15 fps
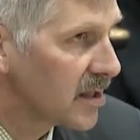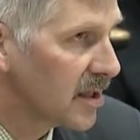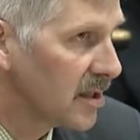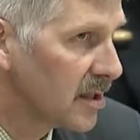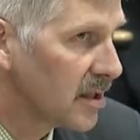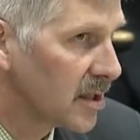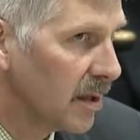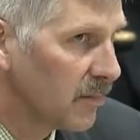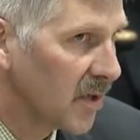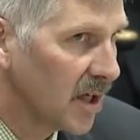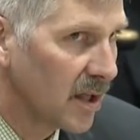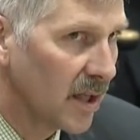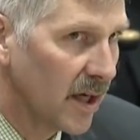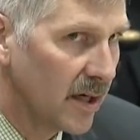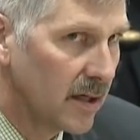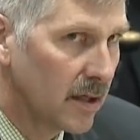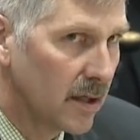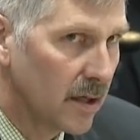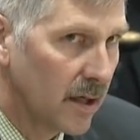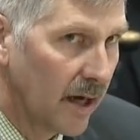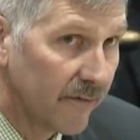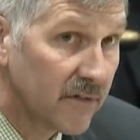this is something that
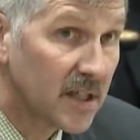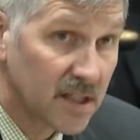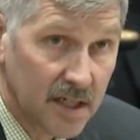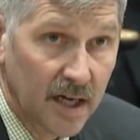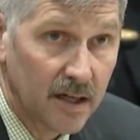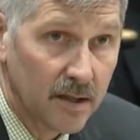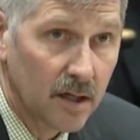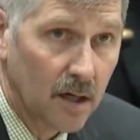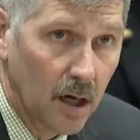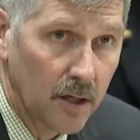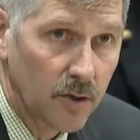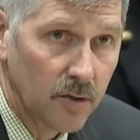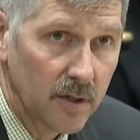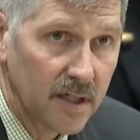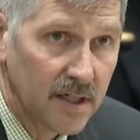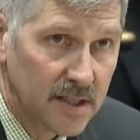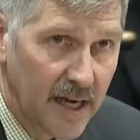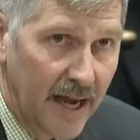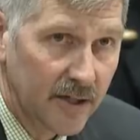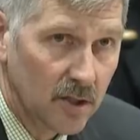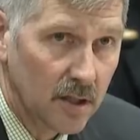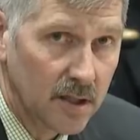every state in the country is
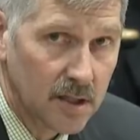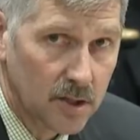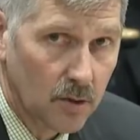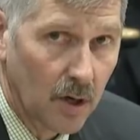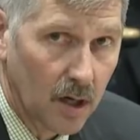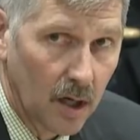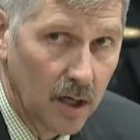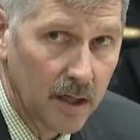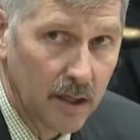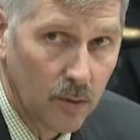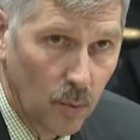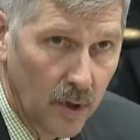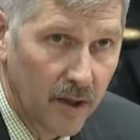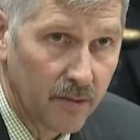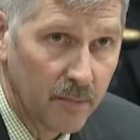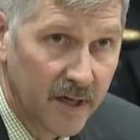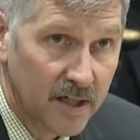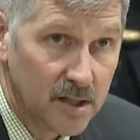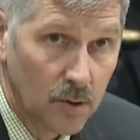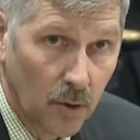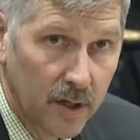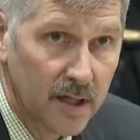actually struggling with.
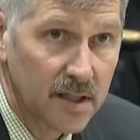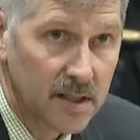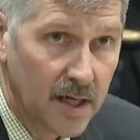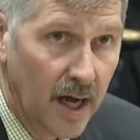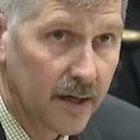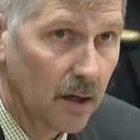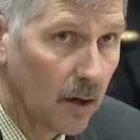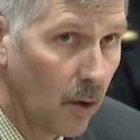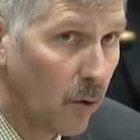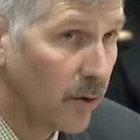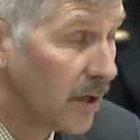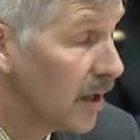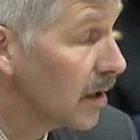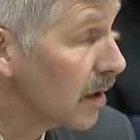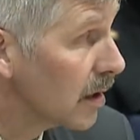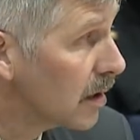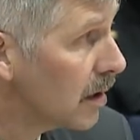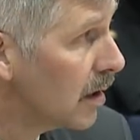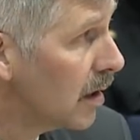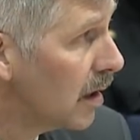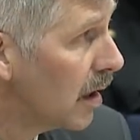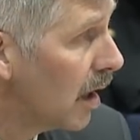Minnesota is not alone here.
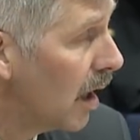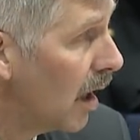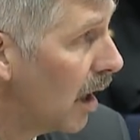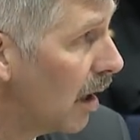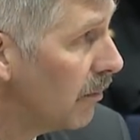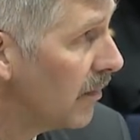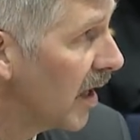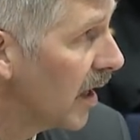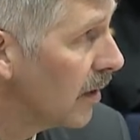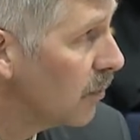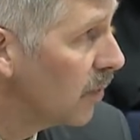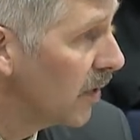And